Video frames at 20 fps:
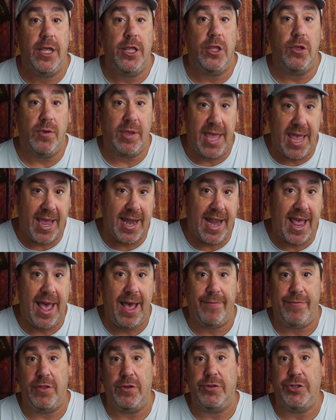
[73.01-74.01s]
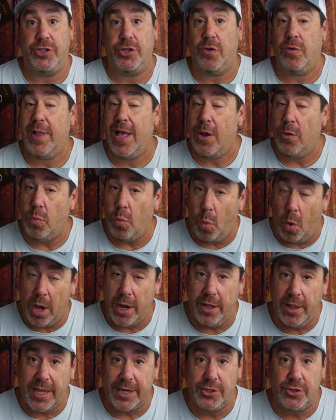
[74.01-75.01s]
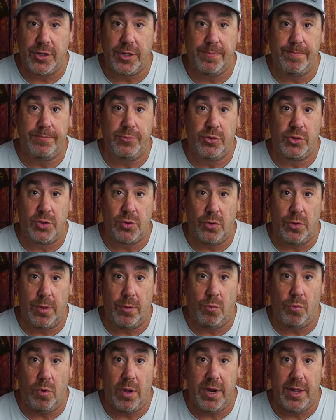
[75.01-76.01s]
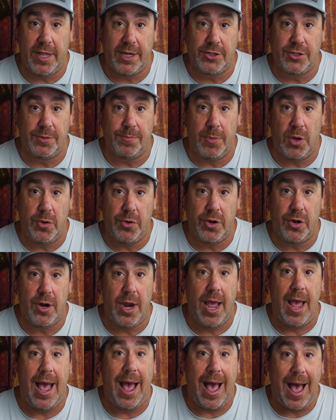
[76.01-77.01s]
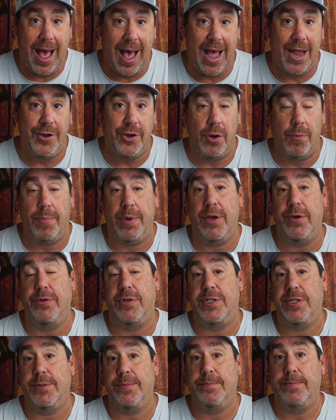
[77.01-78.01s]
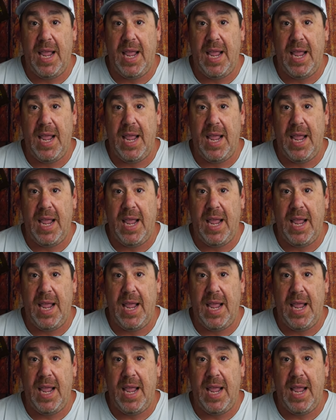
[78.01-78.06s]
You can't have those. You're allowed one electric motor on your boat.